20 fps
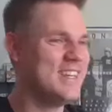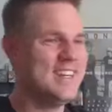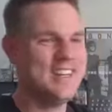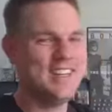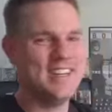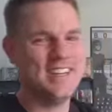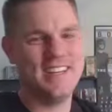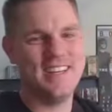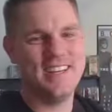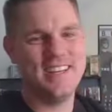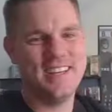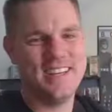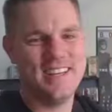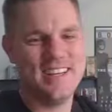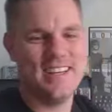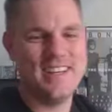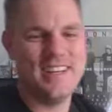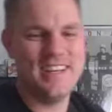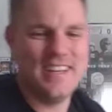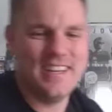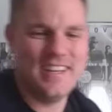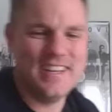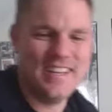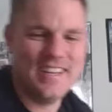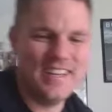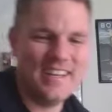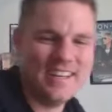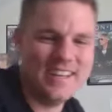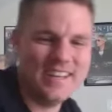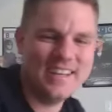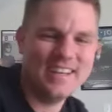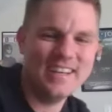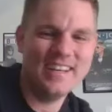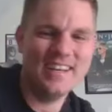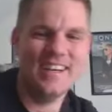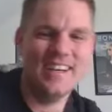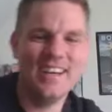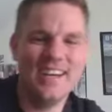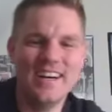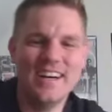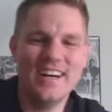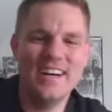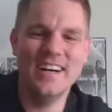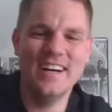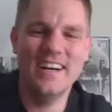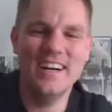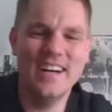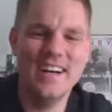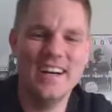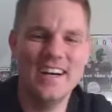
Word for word: is these days and then all of a sudden it